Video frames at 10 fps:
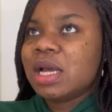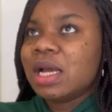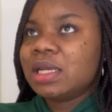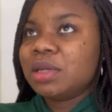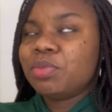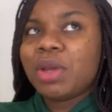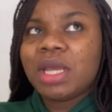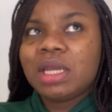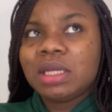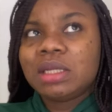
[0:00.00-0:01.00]
And then
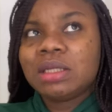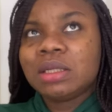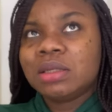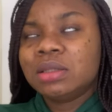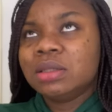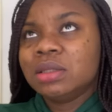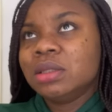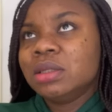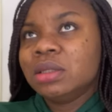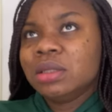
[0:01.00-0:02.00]
paying
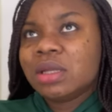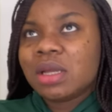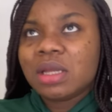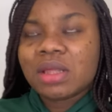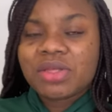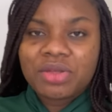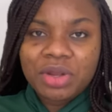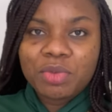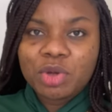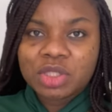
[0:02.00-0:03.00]
three
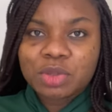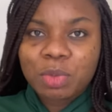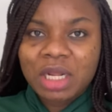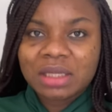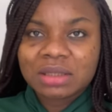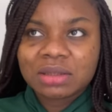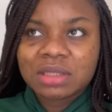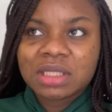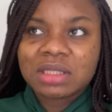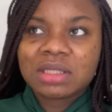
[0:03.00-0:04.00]
months plan
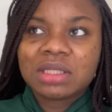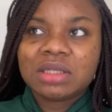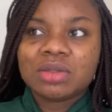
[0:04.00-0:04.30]
is still